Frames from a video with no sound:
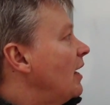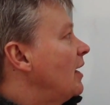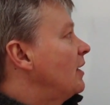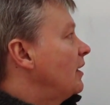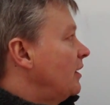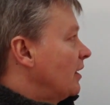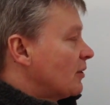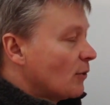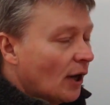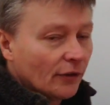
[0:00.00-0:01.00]
in
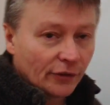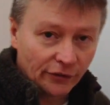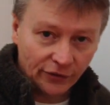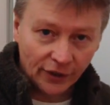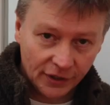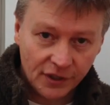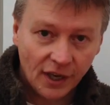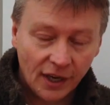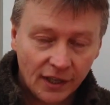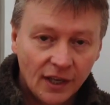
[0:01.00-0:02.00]
year 12 and
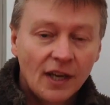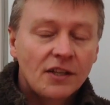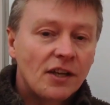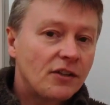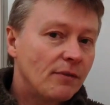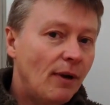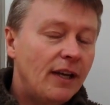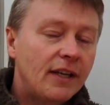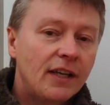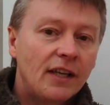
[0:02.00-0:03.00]
13. So to
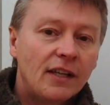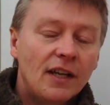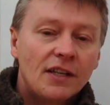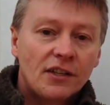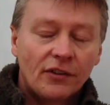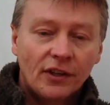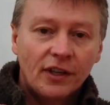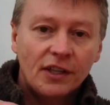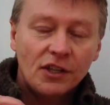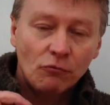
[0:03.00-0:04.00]
make it so
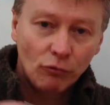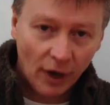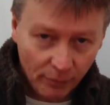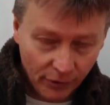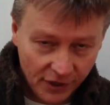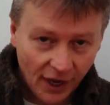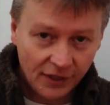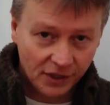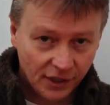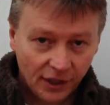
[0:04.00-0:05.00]
that it's
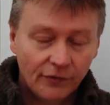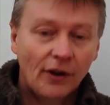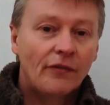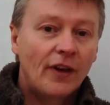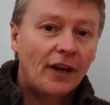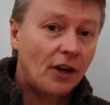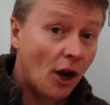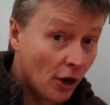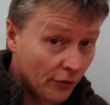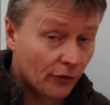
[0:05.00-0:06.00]
representative of that
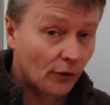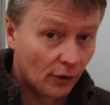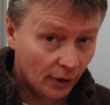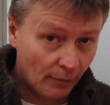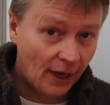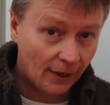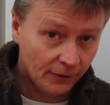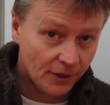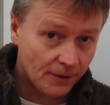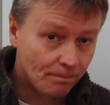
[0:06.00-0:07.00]
overall
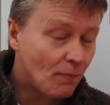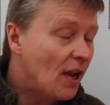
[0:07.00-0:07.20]
amount.